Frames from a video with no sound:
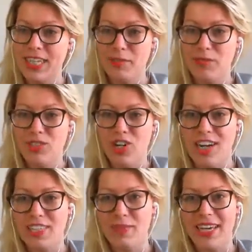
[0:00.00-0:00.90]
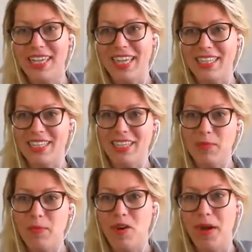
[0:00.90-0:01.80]
I'm trying to make it like a little
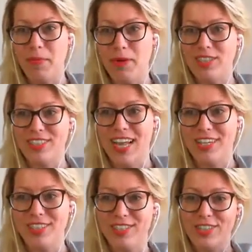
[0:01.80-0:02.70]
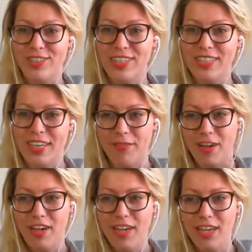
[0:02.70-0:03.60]
bit more about personality. So you can see I've
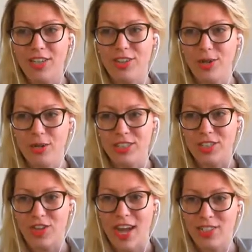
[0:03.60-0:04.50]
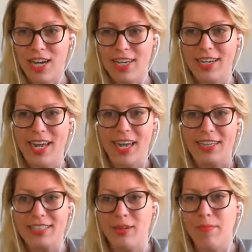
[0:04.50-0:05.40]
got unicorns, a dragon,
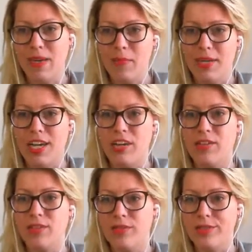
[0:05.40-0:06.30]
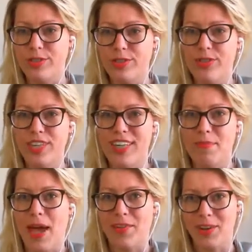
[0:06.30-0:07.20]
and baby Groot in the
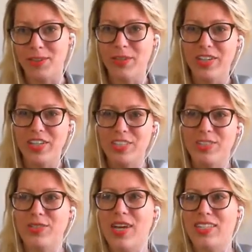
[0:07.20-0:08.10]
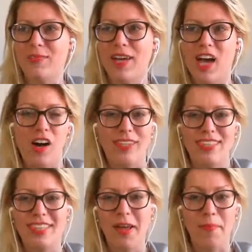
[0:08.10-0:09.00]
background as my
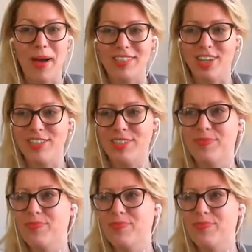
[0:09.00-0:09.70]
office mascots.